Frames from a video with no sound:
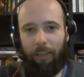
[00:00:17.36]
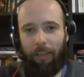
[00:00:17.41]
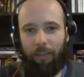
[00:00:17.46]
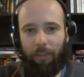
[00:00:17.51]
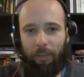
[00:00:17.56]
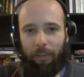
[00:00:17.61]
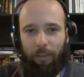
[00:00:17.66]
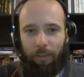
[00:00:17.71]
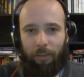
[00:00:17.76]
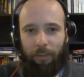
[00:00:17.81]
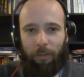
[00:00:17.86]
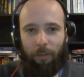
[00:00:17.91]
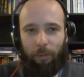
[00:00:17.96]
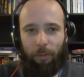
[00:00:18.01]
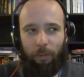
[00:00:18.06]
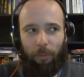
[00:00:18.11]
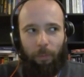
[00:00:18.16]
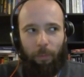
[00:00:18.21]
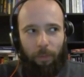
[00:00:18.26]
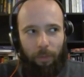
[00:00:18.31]
And
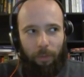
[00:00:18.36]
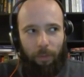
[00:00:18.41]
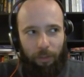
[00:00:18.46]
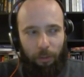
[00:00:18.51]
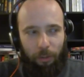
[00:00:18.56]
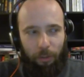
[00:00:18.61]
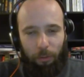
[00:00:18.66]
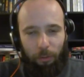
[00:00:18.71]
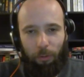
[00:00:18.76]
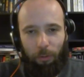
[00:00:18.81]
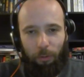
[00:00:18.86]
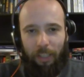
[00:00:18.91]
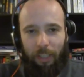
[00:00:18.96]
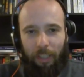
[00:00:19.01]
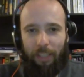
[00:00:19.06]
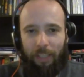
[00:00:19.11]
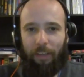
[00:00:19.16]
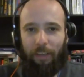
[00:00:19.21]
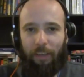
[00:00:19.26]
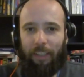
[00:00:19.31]
your
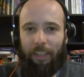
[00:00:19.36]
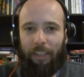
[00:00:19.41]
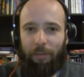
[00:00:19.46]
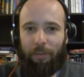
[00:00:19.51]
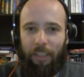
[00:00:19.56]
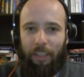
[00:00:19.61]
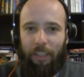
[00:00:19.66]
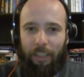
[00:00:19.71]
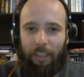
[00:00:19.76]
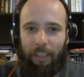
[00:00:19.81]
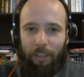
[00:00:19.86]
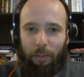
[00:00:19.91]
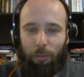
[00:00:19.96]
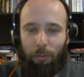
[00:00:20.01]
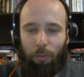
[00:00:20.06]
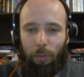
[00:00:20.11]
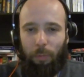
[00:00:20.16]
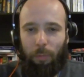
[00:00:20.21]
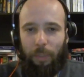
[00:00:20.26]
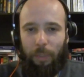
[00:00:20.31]
next fight, I think that
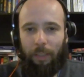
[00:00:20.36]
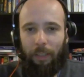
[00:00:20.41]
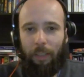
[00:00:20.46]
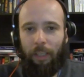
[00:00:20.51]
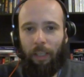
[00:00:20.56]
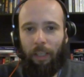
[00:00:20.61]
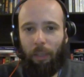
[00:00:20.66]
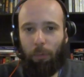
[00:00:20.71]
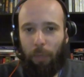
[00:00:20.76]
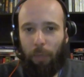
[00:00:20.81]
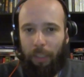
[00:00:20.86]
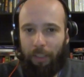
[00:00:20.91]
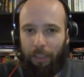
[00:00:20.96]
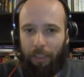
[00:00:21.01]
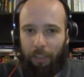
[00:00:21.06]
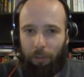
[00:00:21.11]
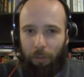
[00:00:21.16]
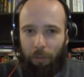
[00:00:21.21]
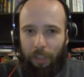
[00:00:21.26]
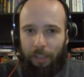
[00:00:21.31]
it will be quite
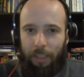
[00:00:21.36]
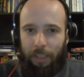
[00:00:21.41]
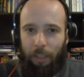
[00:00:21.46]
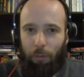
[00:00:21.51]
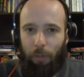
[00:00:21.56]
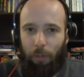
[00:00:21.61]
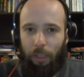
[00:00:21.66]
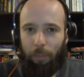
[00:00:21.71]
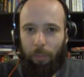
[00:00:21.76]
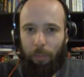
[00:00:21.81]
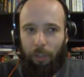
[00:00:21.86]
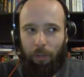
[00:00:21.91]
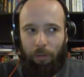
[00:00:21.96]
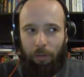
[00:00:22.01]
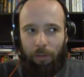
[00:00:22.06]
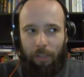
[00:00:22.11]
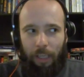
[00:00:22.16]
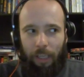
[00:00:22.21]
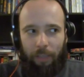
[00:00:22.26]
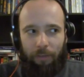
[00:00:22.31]
interesting one
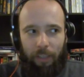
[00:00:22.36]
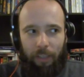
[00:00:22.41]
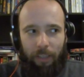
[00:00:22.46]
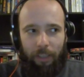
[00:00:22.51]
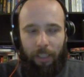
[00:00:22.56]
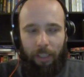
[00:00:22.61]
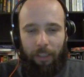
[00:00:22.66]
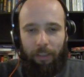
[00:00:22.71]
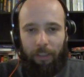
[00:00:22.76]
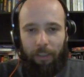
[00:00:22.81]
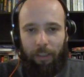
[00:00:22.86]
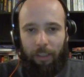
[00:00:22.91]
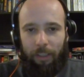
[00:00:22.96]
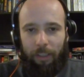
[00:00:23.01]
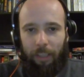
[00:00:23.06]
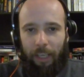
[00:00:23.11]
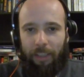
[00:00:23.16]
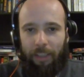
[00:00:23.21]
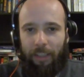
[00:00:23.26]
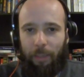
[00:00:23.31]
because I think that
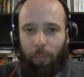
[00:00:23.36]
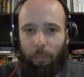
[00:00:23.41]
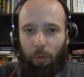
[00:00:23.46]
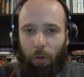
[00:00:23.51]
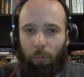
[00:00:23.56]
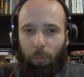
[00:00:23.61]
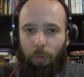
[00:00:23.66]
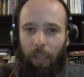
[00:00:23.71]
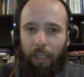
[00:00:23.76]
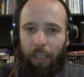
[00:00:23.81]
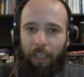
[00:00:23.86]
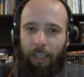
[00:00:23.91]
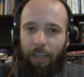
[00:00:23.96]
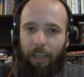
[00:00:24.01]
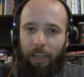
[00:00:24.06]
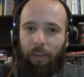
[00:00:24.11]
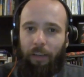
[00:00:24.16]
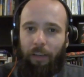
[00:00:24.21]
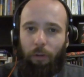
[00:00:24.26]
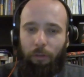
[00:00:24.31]
as the pro, like
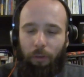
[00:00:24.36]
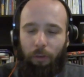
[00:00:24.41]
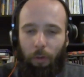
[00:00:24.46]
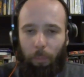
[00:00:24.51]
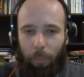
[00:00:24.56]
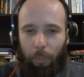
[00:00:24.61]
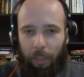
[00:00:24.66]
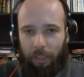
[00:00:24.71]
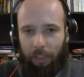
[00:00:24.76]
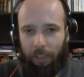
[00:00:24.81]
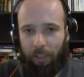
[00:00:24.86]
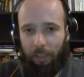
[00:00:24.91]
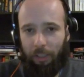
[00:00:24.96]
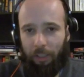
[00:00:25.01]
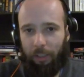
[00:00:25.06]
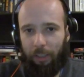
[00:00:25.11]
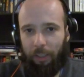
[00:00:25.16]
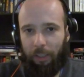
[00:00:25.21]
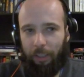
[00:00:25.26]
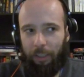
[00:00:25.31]
level of
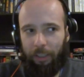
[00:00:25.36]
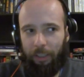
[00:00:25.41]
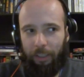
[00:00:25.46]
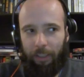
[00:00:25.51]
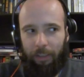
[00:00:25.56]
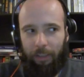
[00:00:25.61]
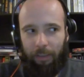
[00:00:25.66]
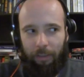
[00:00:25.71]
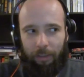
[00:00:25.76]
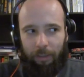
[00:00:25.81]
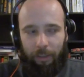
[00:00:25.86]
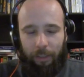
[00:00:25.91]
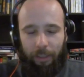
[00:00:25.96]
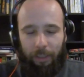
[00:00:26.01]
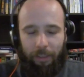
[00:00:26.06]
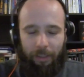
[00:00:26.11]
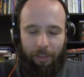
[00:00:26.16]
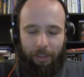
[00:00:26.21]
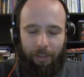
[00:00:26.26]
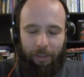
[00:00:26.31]
competition
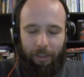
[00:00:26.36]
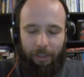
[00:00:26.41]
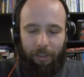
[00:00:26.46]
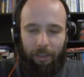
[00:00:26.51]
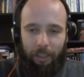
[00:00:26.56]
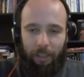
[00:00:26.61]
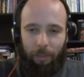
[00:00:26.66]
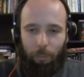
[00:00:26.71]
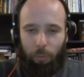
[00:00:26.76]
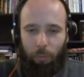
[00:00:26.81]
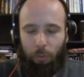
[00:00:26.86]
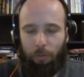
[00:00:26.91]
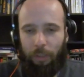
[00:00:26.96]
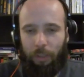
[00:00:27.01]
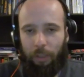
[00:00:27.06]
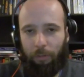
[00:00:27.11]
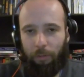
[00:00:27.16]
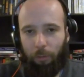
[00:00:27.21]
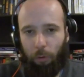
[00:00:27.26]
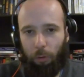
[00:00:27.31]
is still
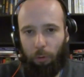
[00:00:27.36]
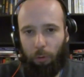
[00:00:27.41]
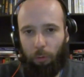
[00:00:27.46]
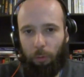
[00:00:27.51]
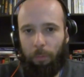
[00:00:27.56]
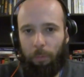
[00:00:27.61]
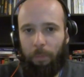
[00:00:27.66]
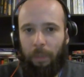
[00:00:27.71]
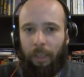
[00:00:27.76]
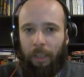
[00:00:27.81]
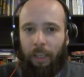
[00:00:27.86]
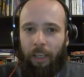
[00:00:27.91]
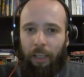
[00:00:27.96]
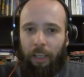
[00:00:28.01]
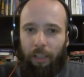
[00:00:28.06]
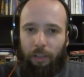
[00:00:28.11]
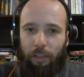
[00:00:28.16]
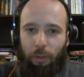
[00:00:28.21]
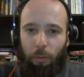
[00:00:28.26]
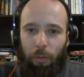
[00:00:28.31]
improving for you.
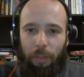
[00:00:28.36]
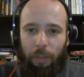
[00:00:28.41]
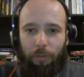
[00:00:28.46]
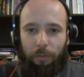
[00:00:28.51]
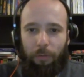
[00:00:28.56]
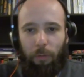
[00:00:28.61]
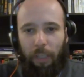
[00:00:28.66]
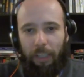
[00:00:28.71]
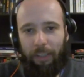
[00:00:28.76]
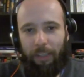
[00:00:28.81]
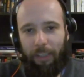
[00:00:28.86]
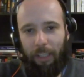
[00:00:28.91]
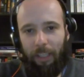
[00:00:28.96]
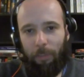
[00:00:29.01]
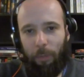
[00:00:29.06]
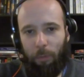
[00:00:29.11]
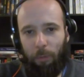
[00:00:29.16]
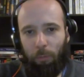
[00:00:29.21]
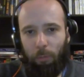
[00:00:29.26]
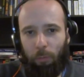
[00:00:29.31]
So if you can tell
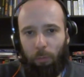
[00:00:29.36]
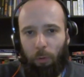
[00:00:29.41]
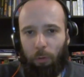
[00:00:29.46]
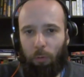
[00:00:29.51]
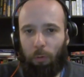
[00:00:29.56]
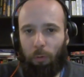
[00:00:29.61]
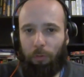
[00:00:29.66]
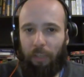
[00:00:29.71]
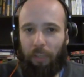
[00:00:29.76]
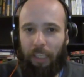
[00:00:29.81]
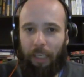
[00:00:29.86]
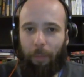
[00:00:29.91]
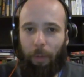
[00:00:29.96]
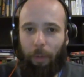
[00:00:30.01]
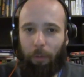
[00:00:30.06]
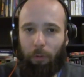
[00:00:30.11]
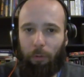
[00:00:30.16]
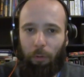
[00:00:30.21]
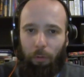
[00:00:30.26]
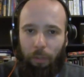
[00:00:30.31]
me, what do you think
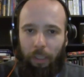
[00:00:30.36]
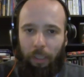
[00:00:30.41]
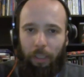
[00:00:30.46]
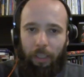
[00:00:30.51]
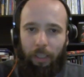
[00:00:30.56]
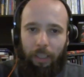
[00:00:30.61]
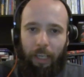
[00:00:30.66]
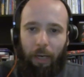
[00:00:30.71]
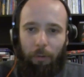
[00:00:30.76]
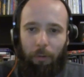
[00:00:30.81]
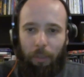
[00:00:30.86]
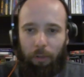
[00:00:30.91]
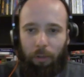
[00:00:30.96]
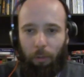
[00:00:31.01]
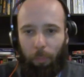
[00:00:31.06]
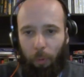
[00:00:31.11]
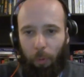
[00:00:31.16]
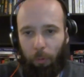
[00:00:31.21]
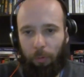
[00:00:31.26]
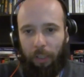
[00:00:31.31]
about your current
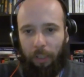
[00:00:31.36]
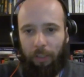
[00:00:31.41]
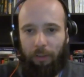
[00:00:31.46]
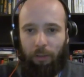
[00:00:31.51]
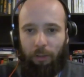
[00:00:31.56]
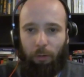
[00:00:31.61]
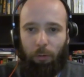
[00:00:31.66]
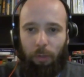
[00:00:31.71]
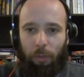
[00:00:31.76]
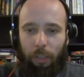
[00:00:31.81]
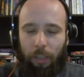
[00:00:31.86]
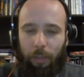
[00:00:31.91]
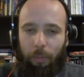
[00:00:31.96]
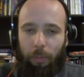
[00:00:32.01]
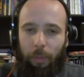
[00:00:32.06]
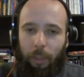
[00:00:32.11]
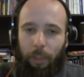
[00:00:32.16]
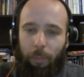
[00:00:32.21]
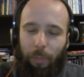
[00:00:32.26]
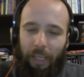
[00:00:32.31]
opponent,
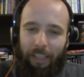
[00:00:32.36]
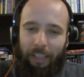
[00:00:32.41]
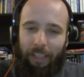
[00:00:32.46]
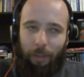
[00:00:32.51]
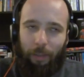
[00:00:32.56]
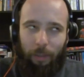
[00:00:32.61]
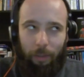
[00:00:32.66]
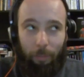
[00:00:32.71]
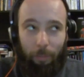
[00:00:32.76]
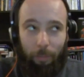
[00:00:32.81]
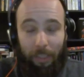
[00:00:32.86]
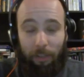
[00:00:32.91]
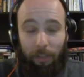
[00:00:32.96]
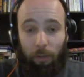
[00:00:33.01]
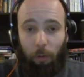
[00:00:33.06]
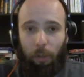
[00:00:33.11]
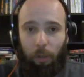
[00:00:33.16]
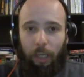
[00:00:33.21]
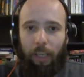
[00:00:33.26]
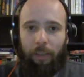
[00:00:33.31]
so Brett
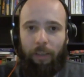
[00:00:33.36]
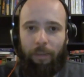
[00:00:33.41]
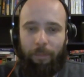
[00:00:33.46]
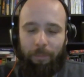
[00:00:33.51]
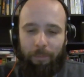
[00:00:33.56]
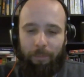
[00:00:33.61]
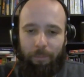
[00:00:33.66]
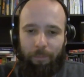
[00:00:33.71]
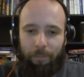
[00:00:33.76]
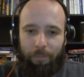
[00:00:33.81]
Pastore?